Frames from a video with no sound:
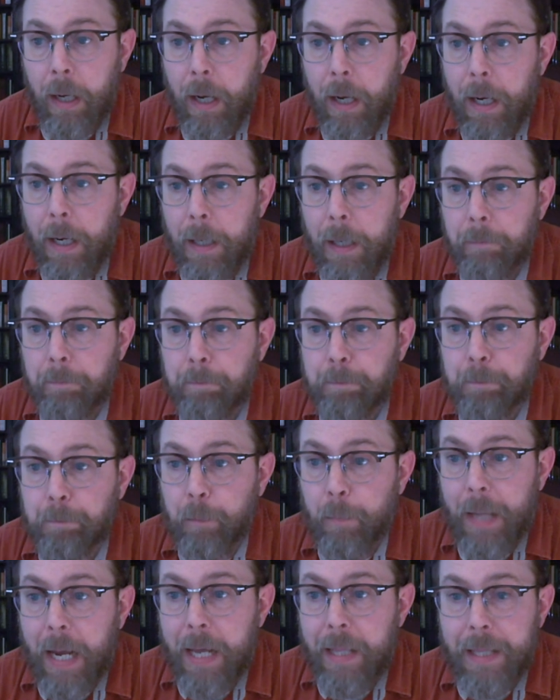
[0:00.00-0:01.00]
And
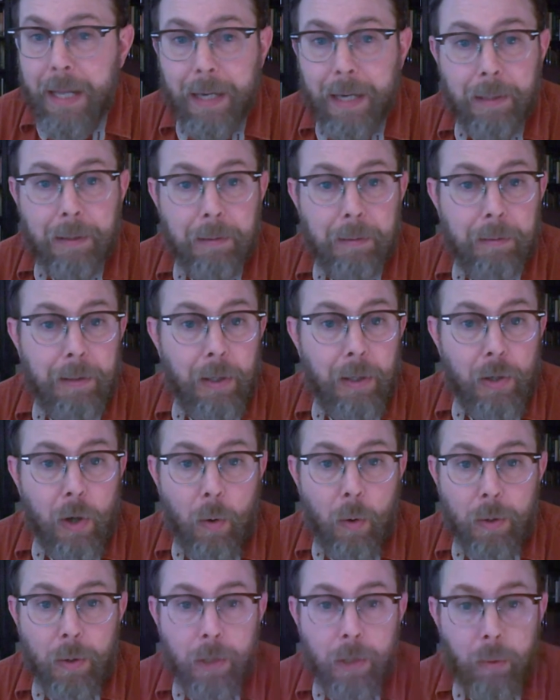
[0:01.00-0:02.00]
then there's
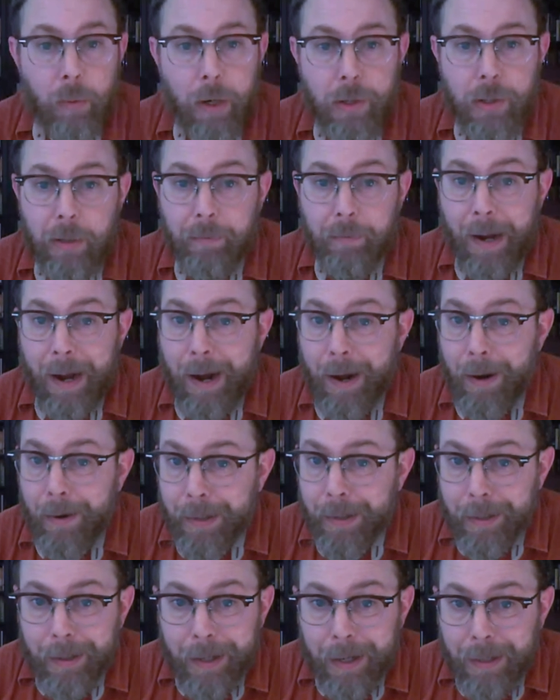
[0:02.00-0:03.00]
always the question of how
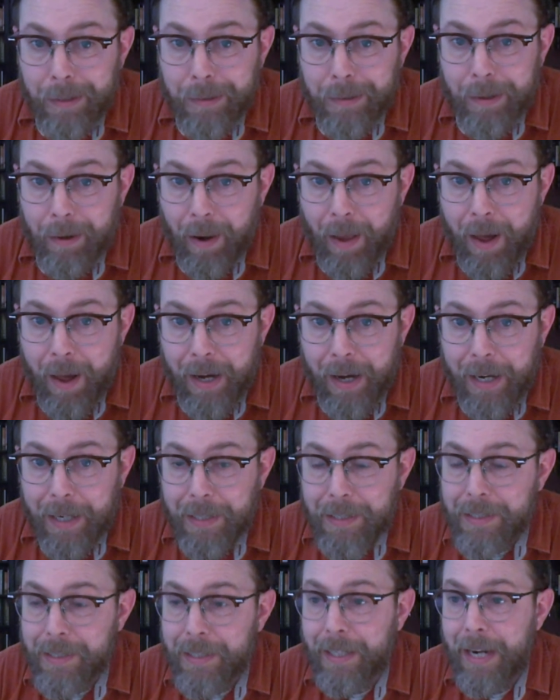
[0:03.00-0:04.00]
do you get
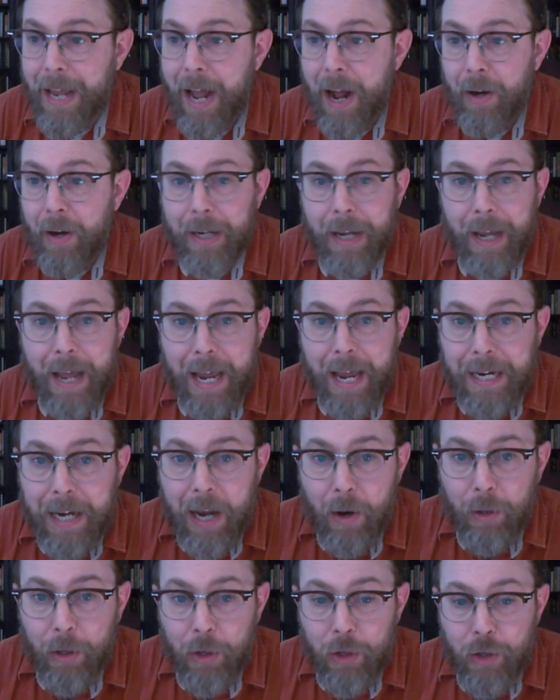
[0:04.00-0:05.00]
clients and how do you hang
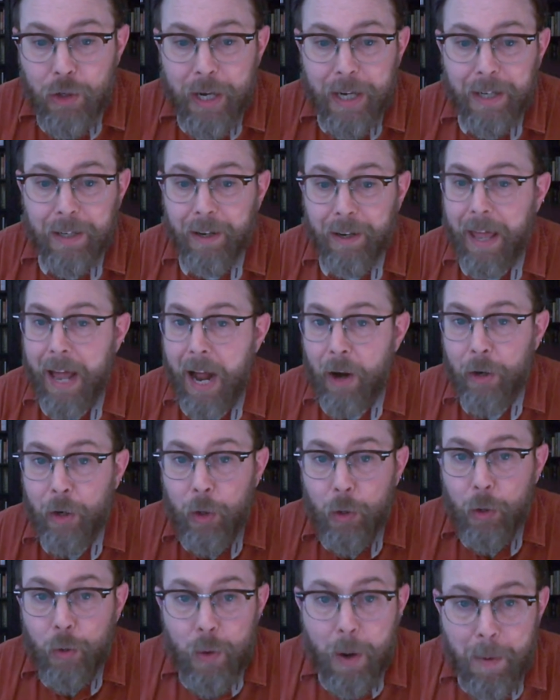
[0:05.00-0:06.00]
out your shingle? How do
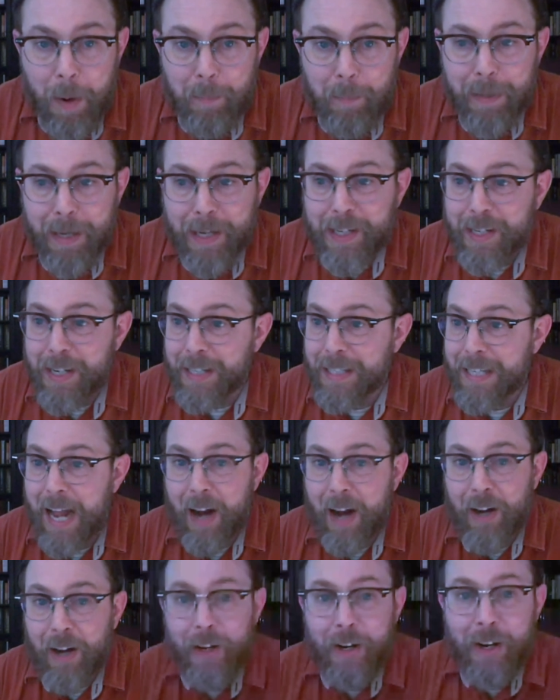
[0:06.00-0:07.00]
you drum up business?
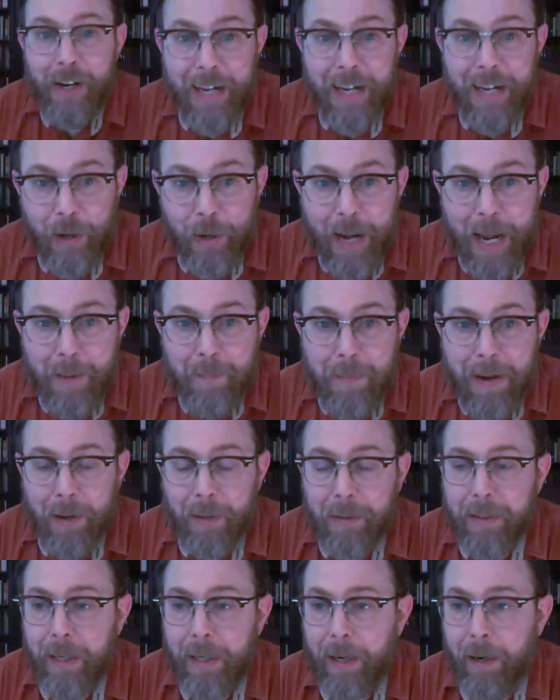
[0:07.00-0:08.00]
How do you get your name
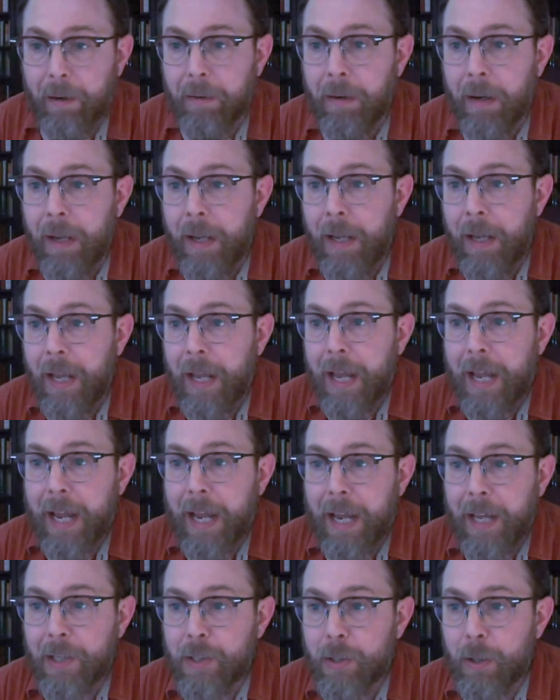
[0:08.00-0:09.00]
out there?
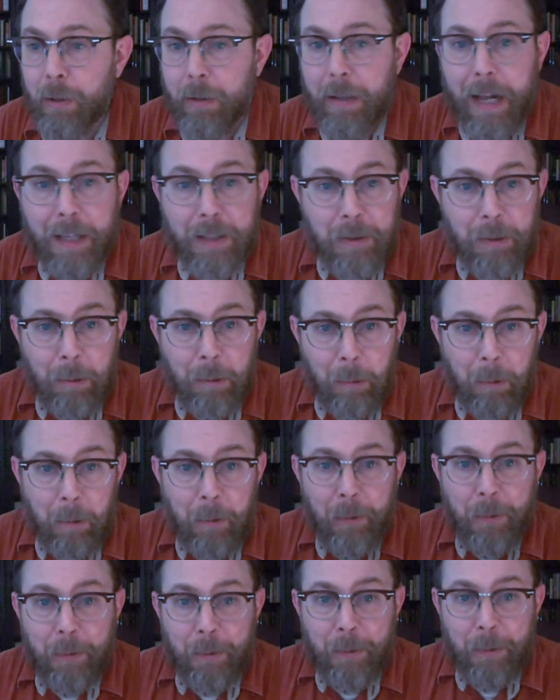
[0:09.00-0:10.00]
And so that's a
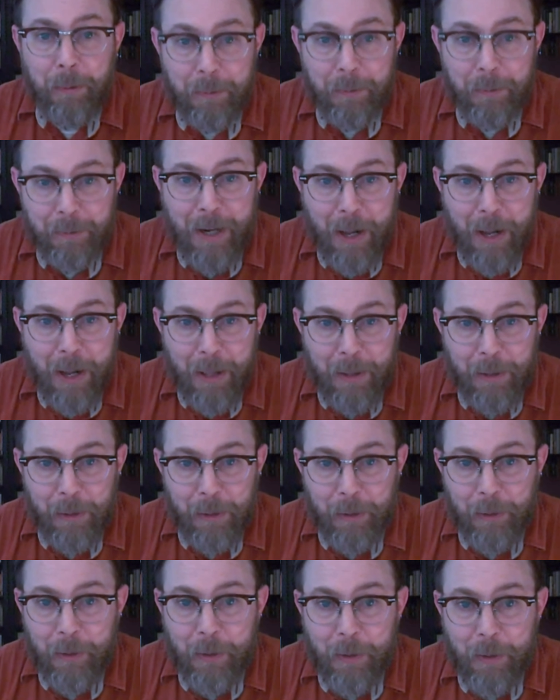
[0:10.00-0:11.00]
whole
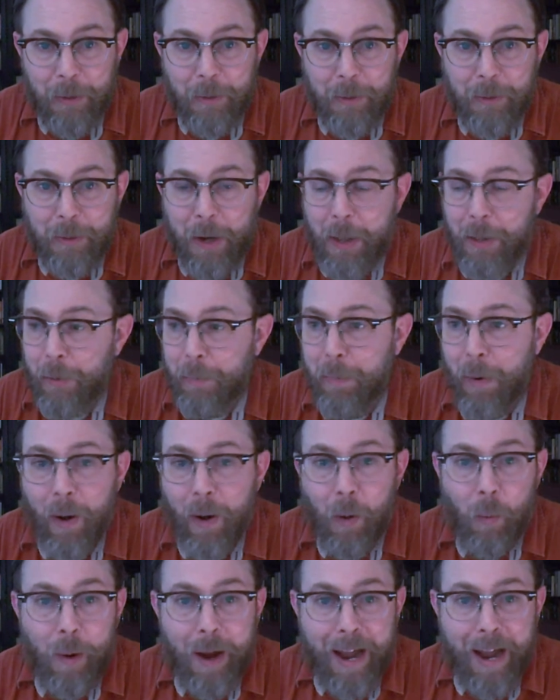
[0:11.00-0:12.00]
another ball
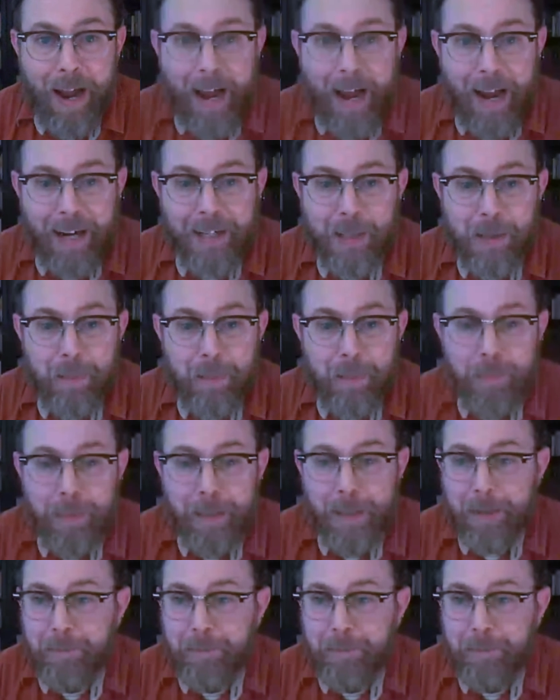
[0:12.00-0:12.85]
of wax. But